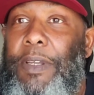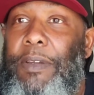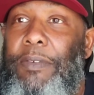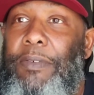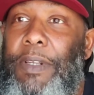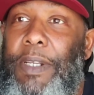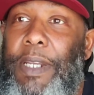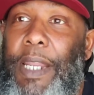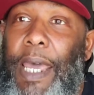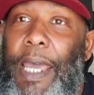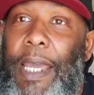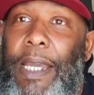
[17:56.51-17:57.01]

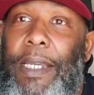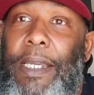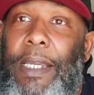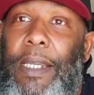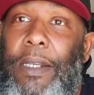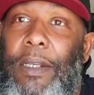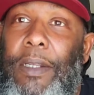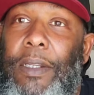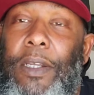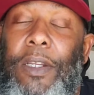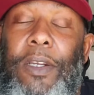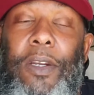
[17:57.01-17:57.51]
Even that
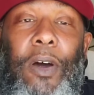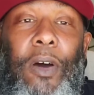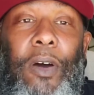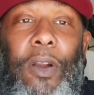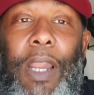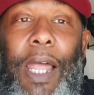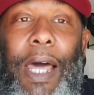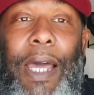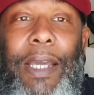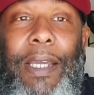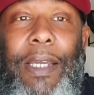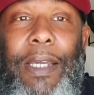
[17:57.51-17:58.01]
can,
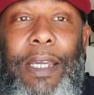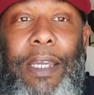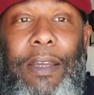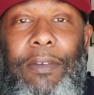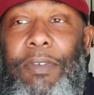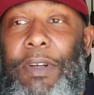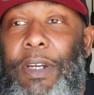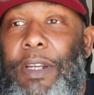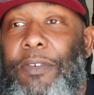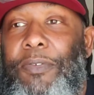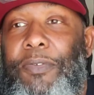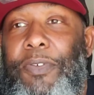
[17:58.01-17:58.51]
like
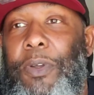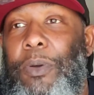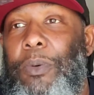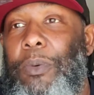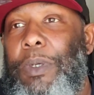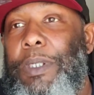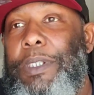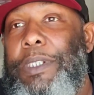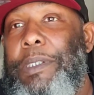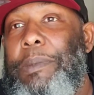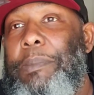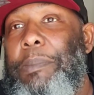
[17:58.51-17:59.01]
even if you're
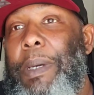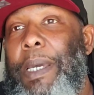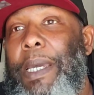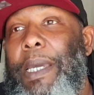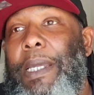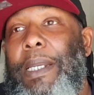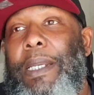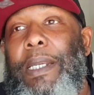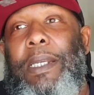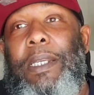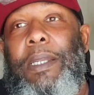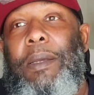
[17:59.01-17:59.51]
with your
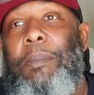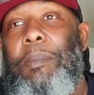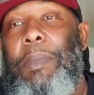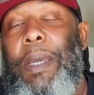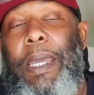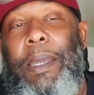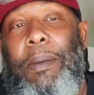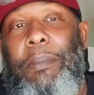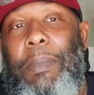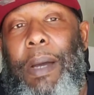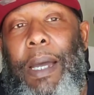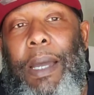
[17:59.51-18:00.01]
mate and your
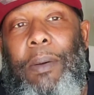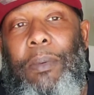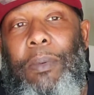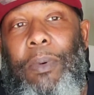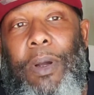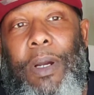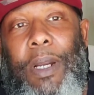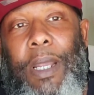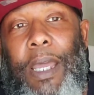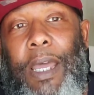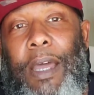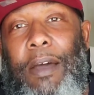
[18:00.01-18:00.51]
mate might
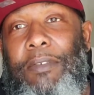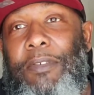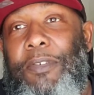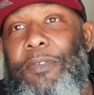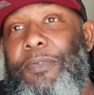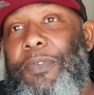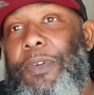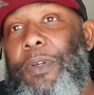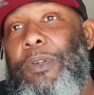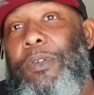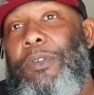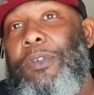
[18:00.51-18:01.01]
want to have a
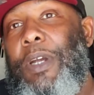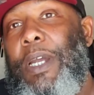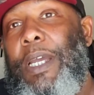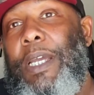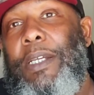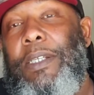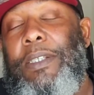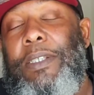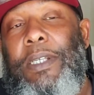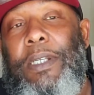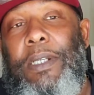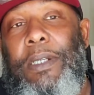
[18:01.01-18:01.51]
few
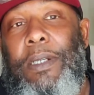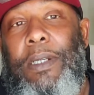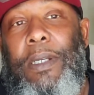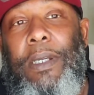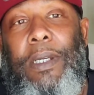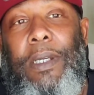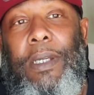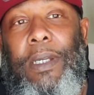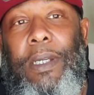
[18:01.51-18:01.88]
drinks and